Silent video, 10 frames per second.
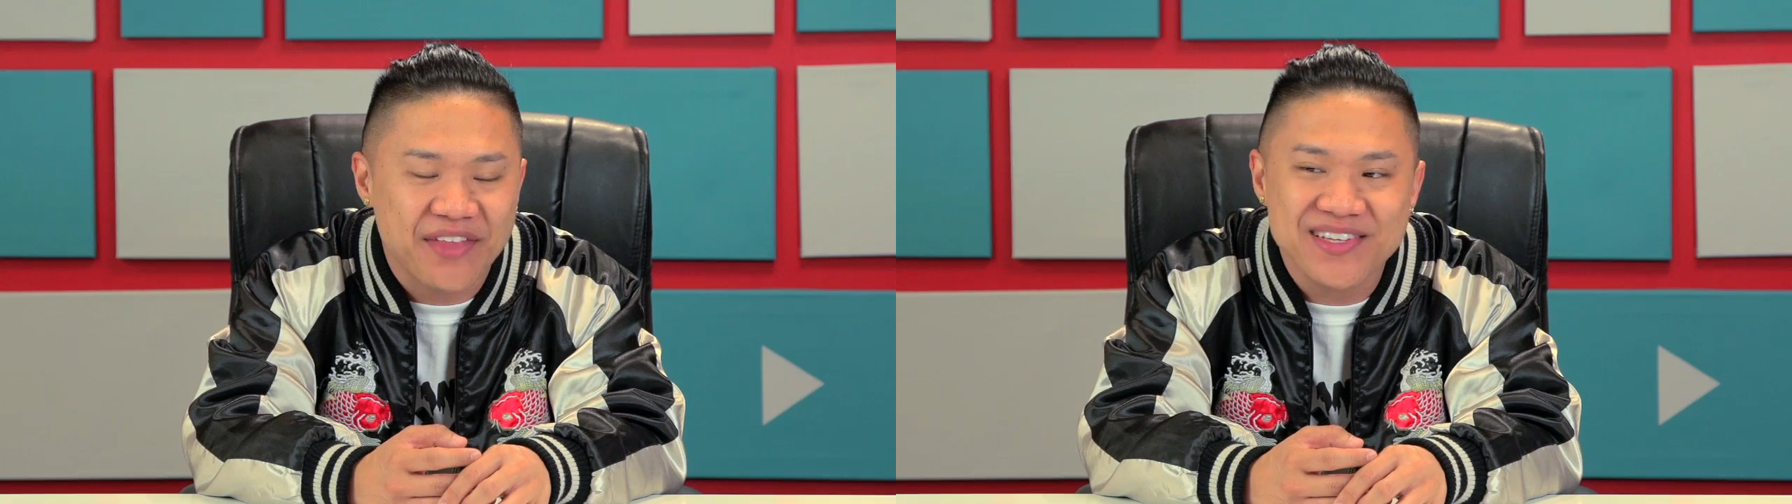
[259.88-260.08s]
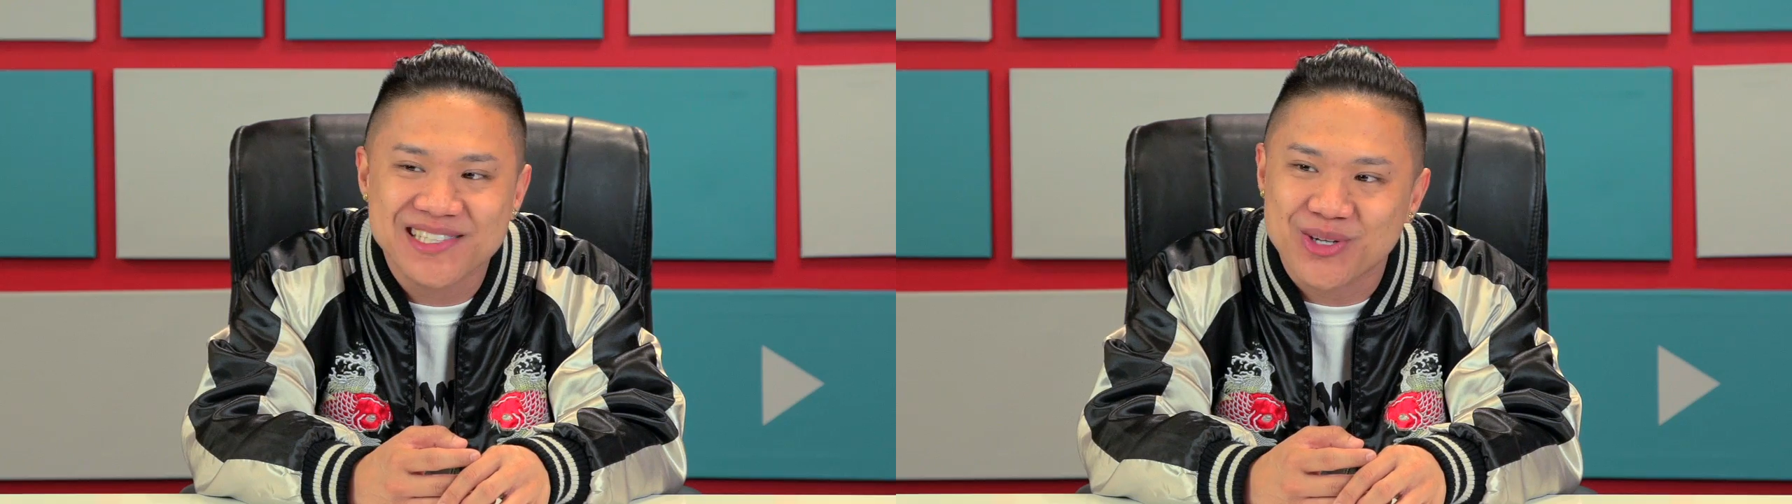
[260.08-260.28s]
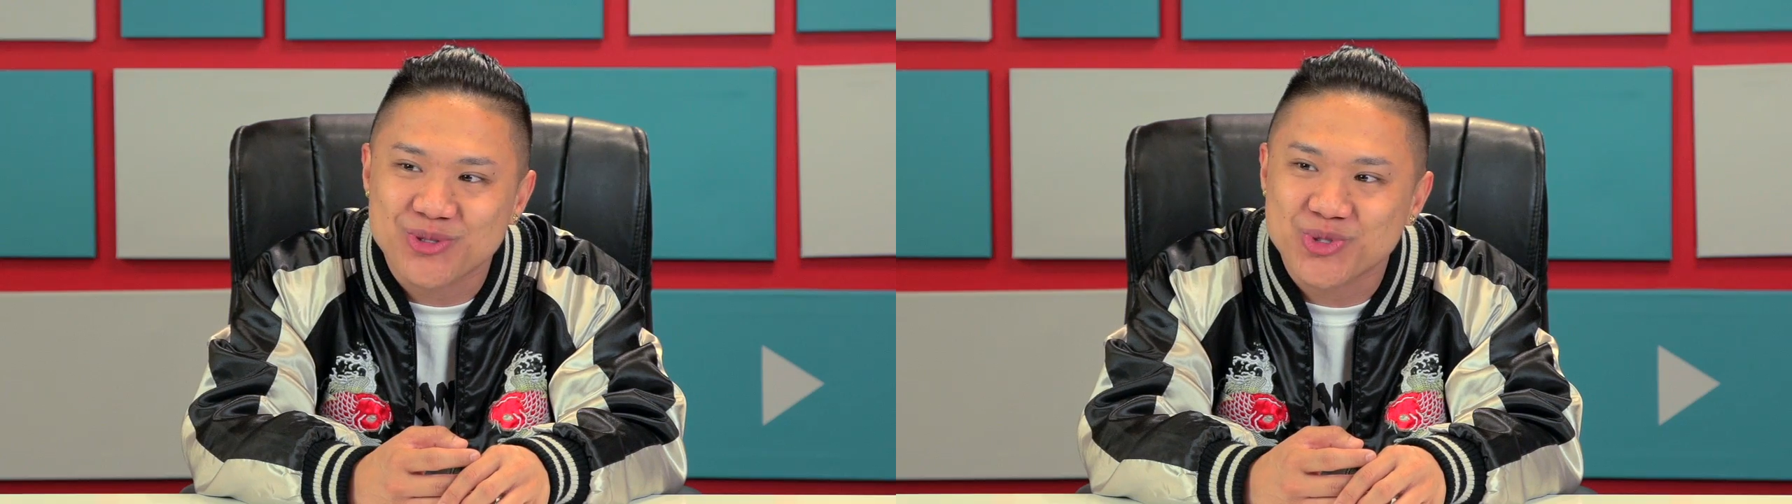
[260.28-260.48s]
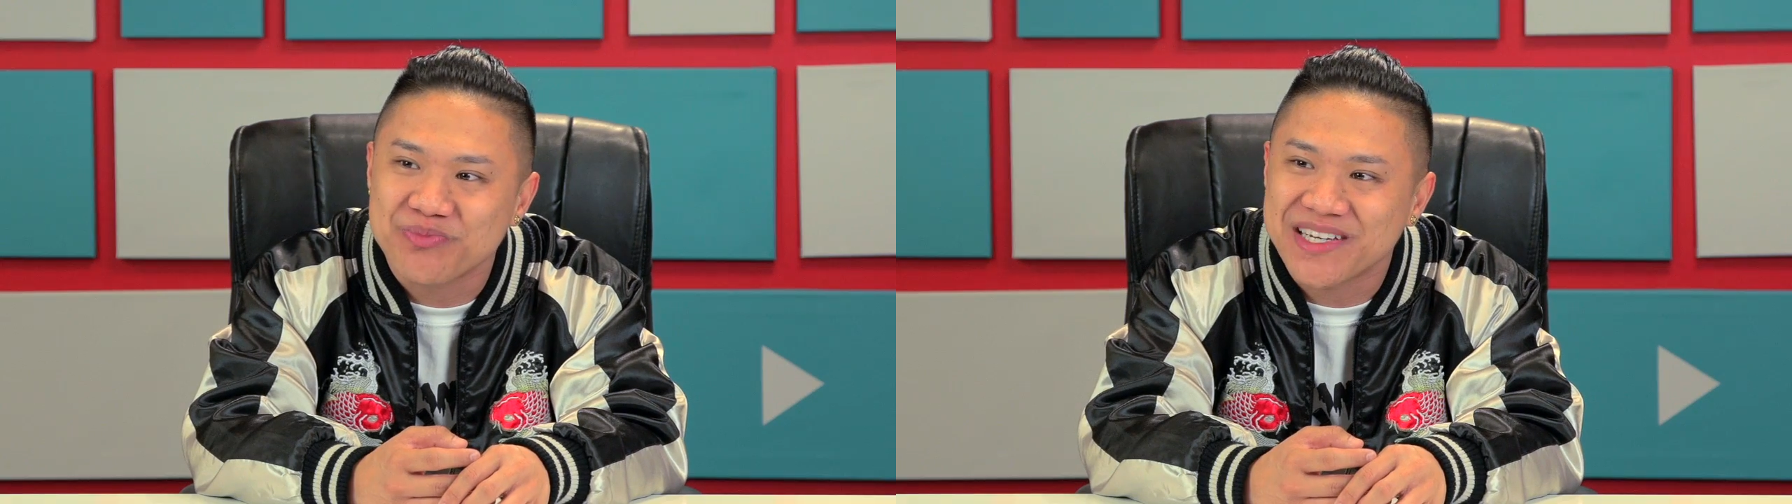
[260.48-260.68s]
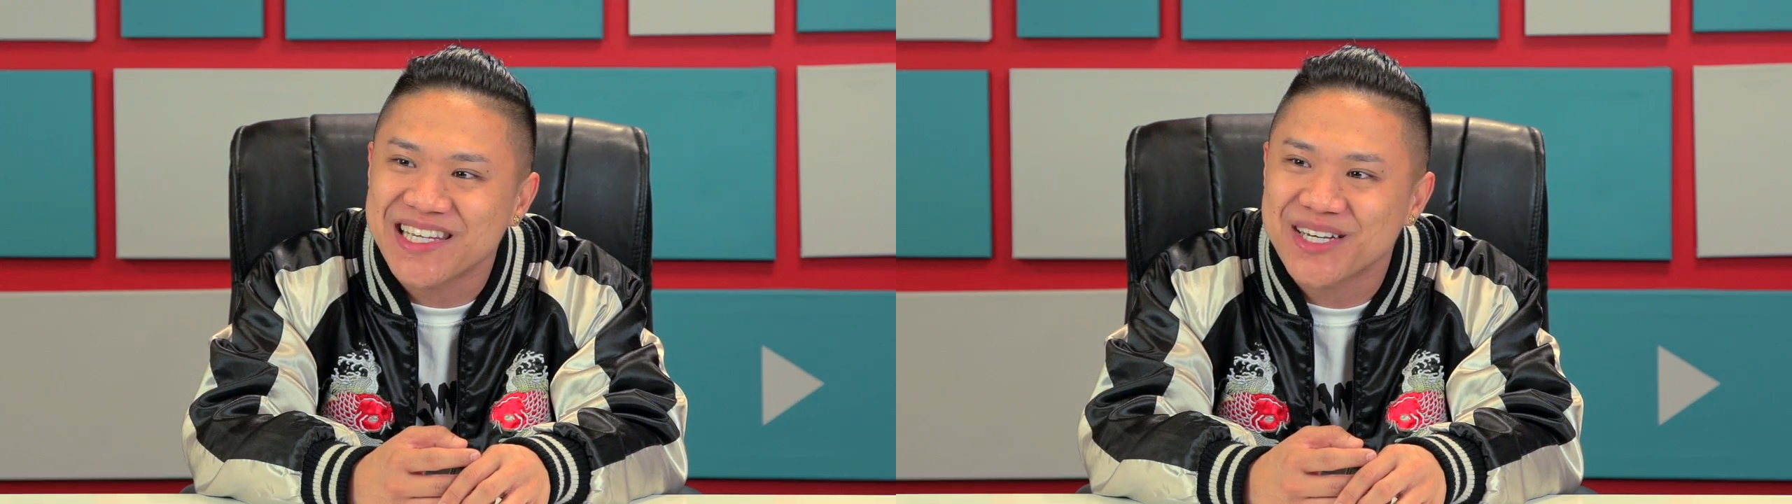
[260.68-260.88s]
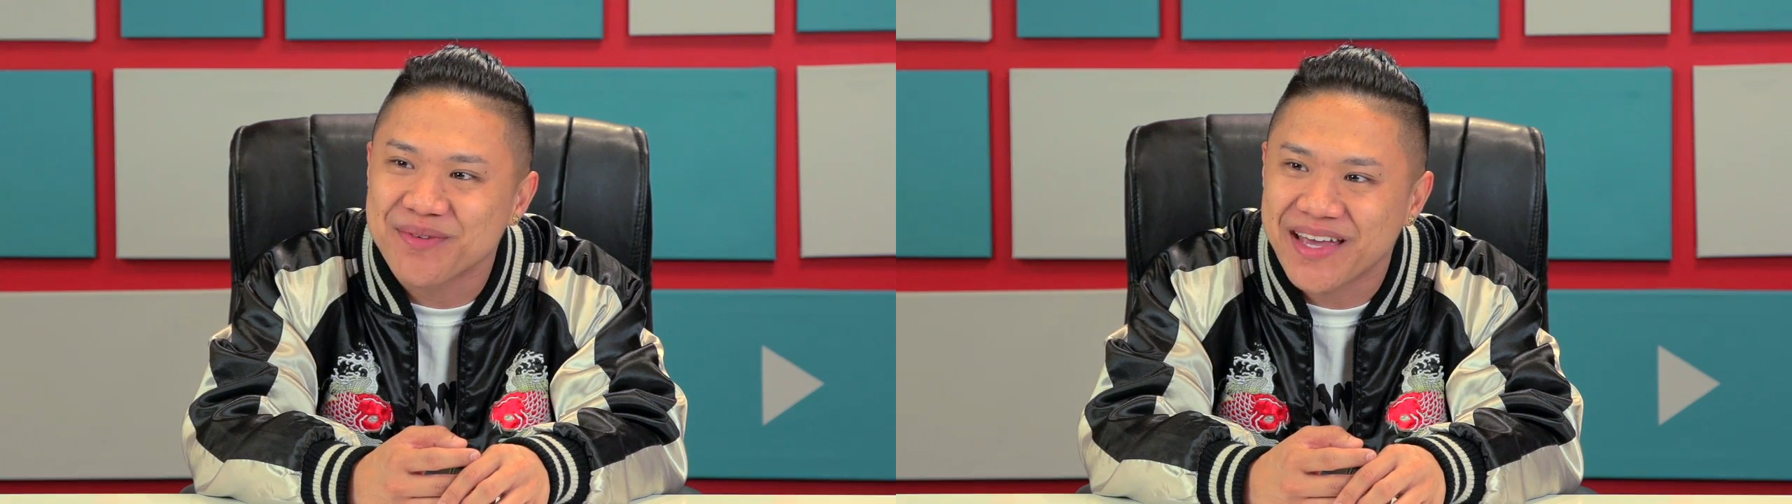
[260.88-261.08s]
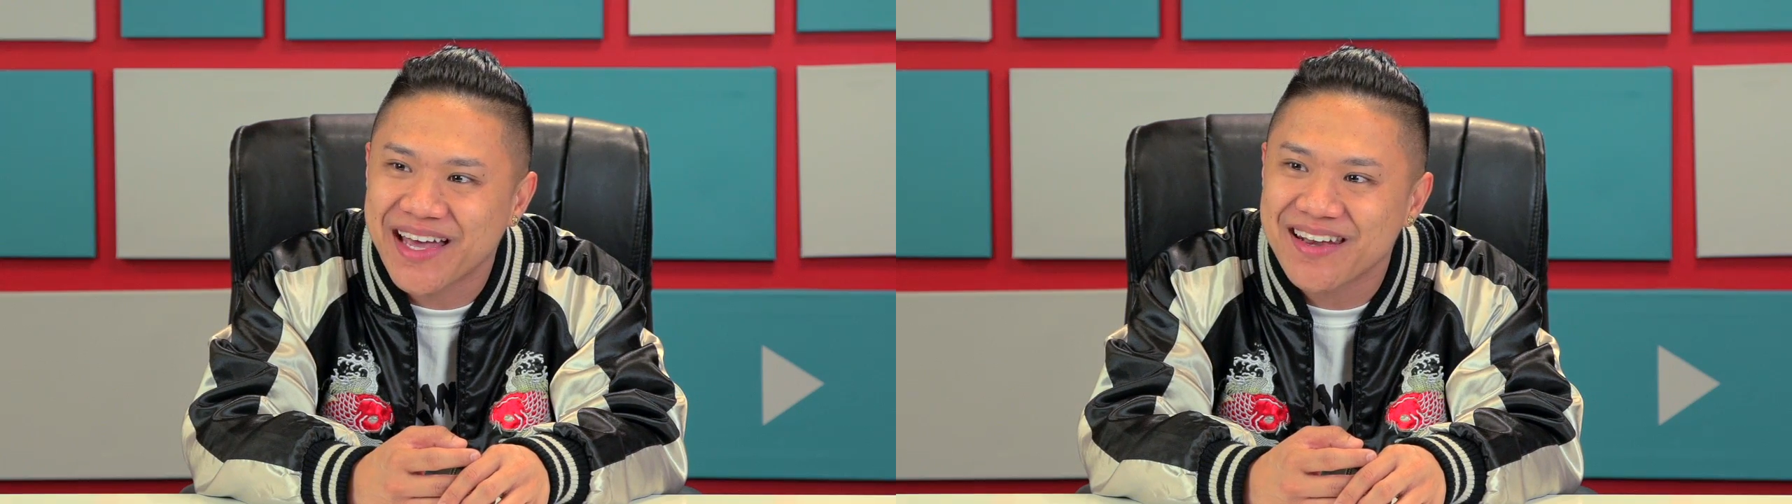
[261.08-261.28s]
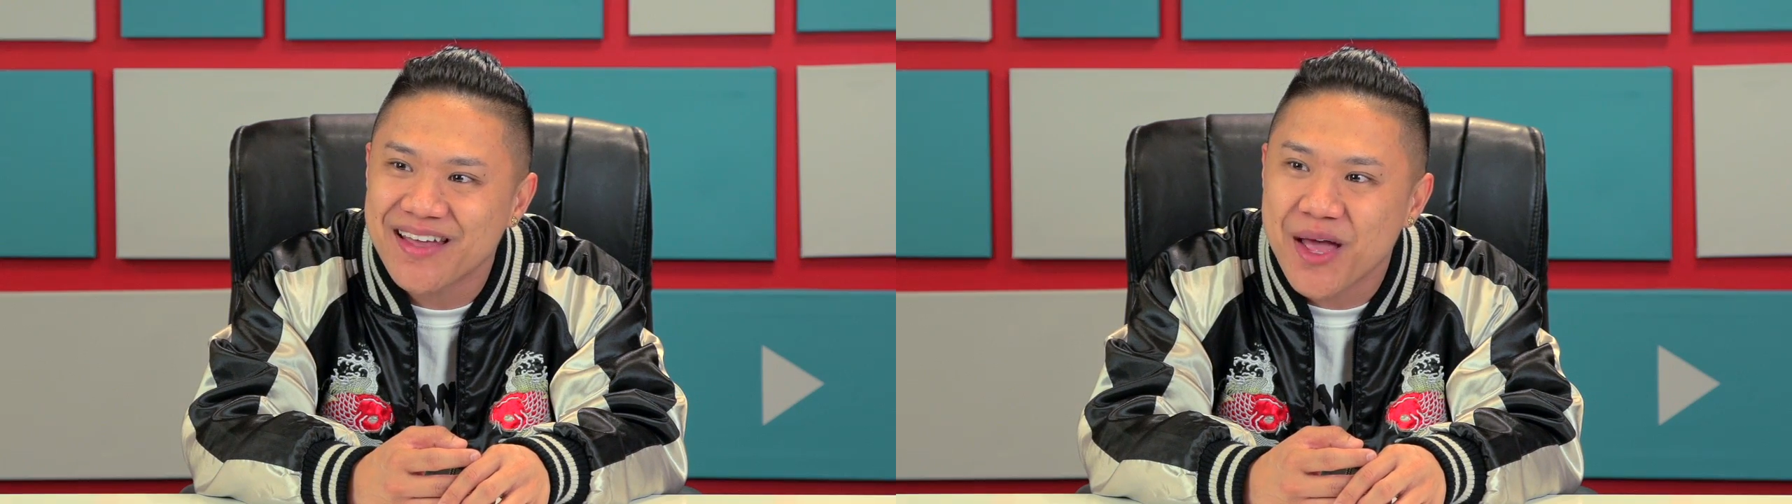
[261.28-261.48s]
I think social media,
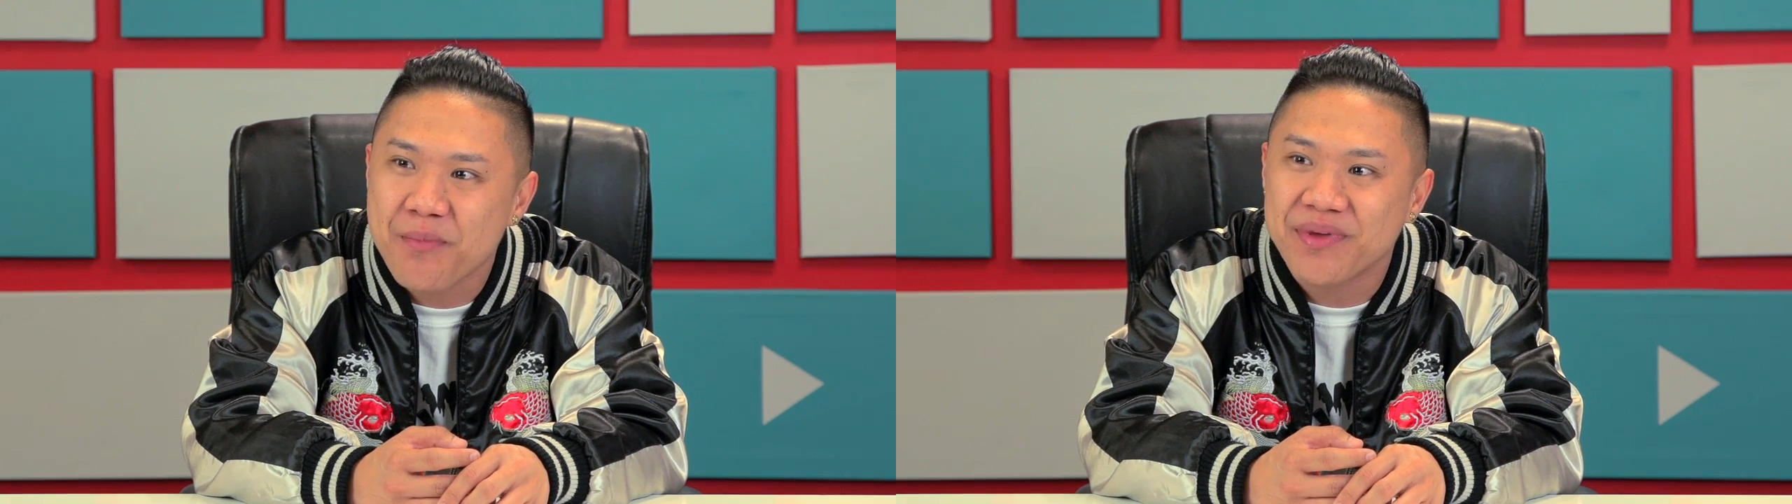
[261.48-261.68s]
man,